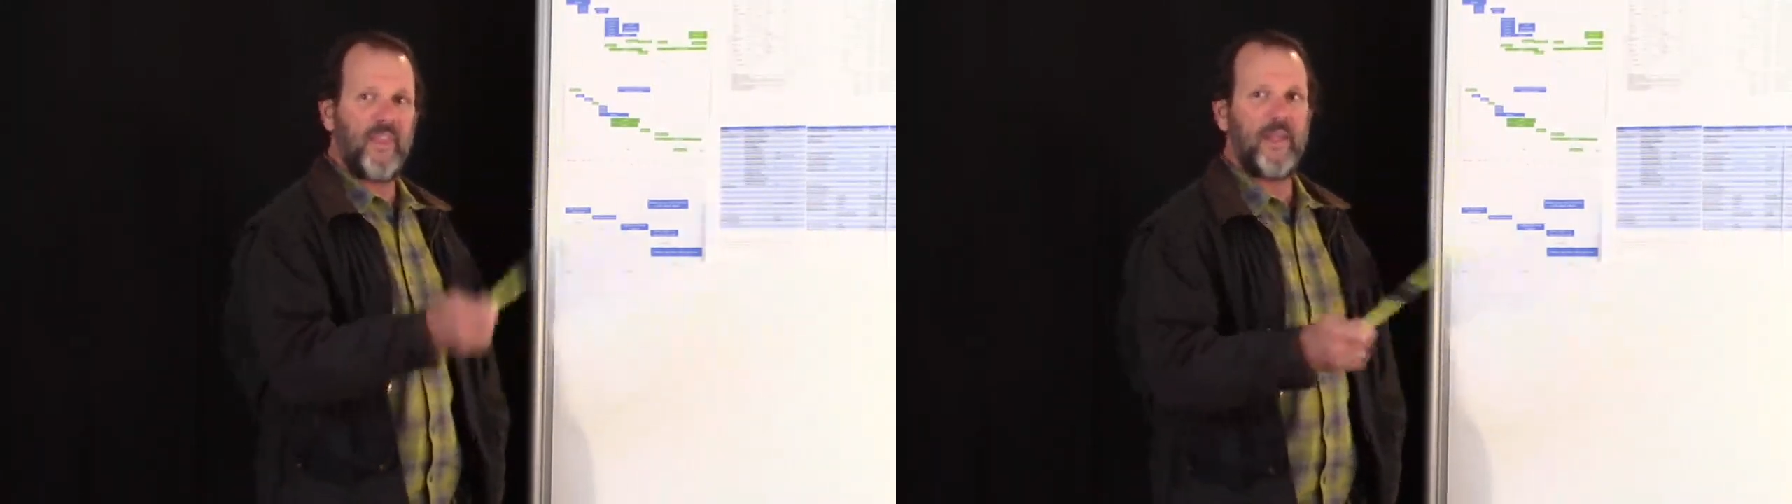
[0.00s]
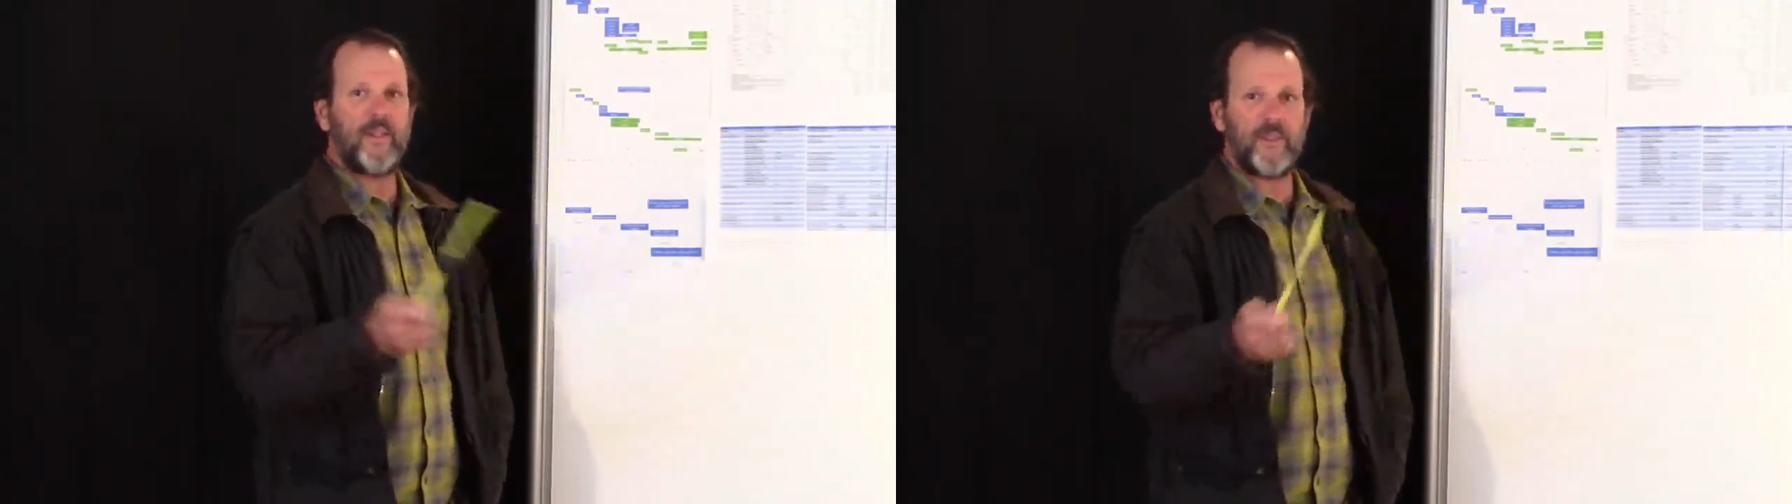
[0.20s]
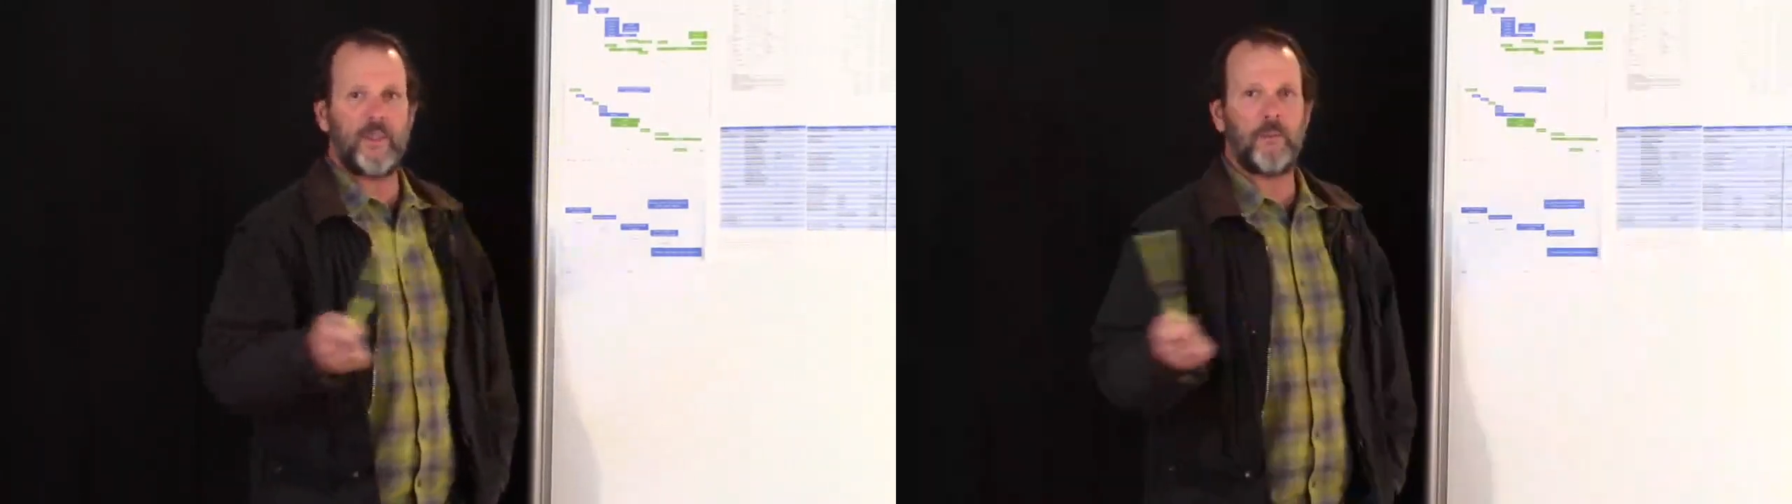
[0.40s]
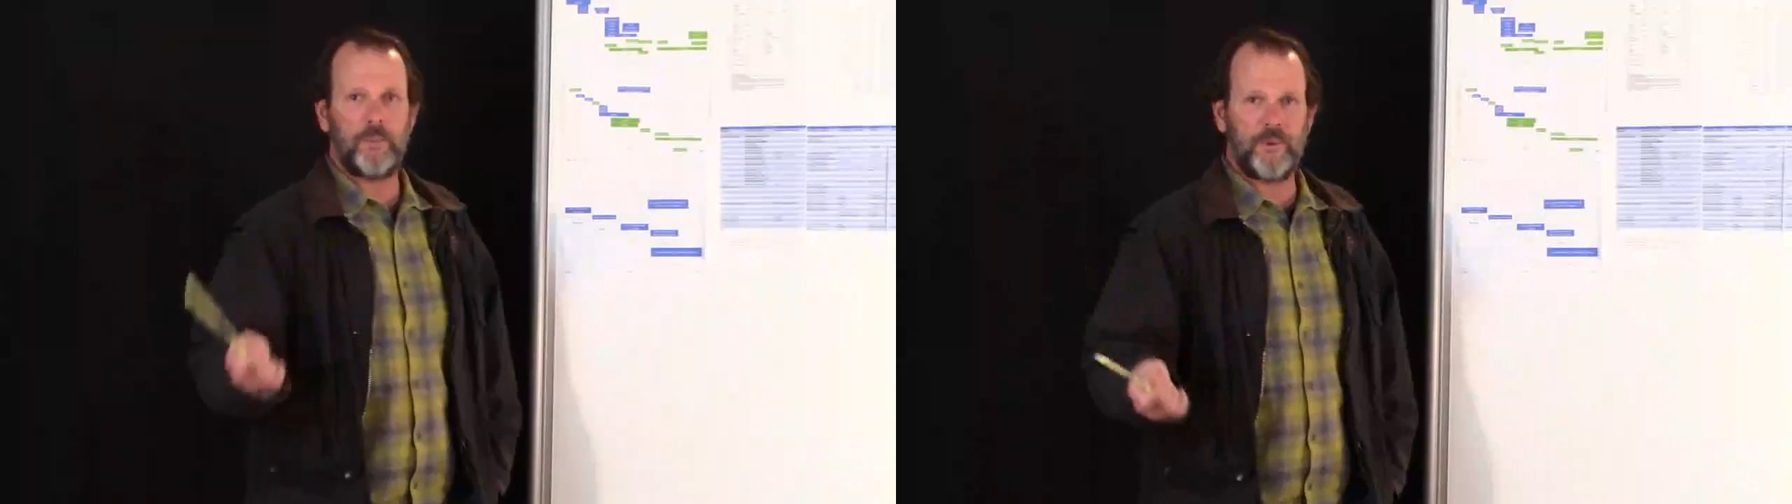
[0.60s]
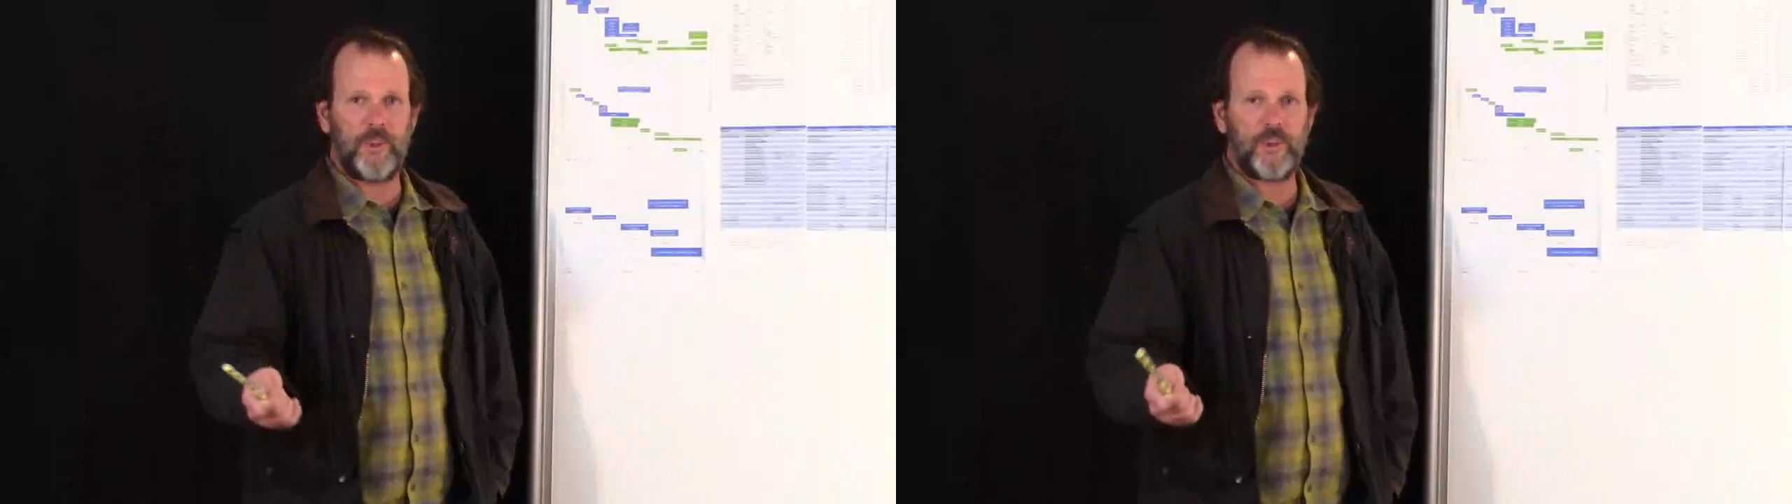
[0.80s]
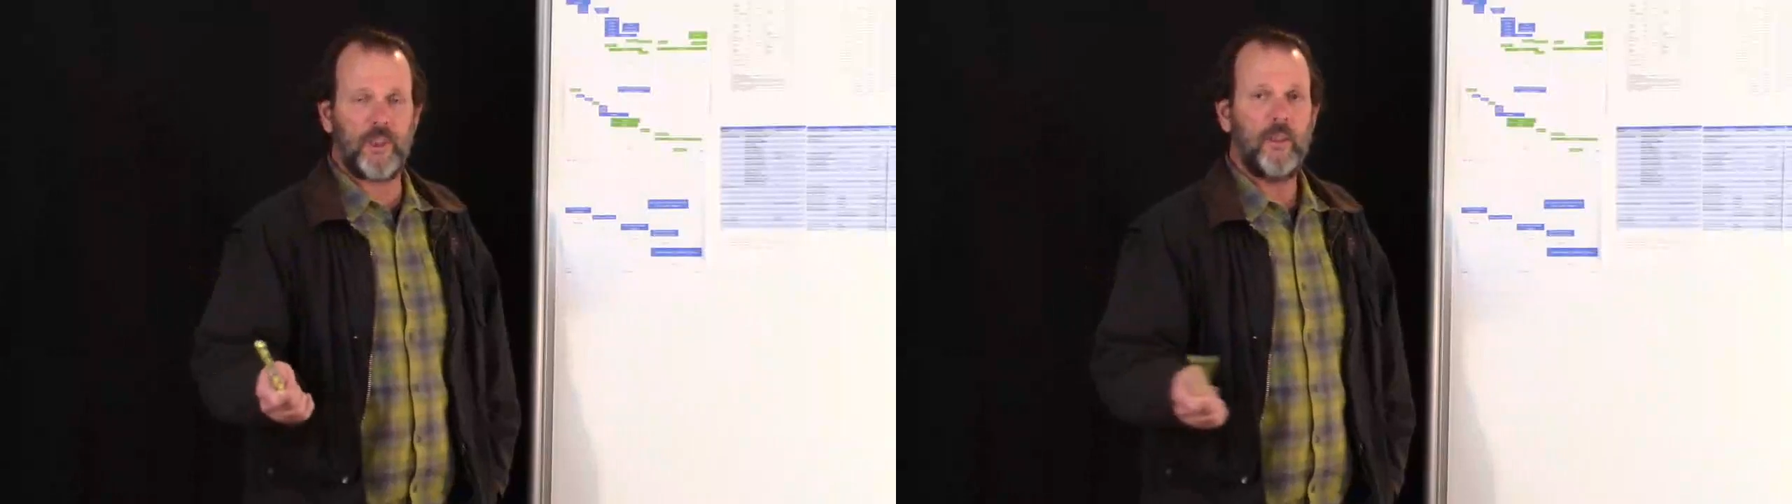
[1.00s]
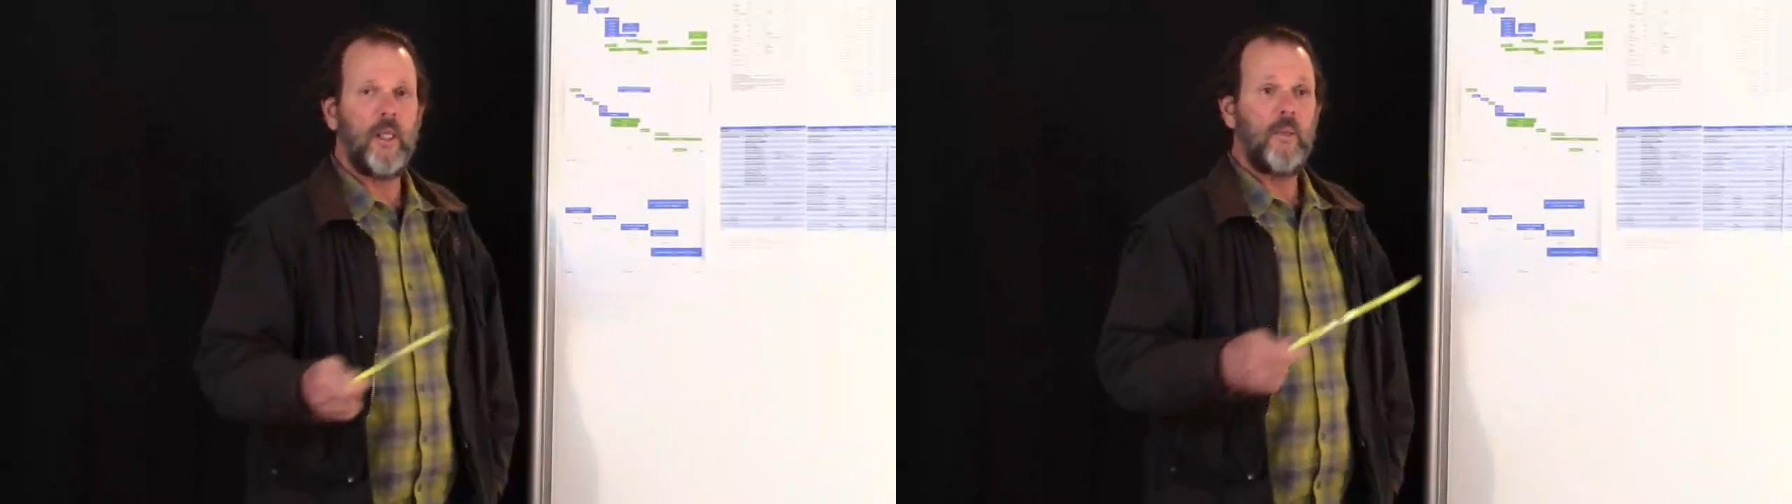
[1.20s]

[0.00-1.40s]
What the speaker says: things into position.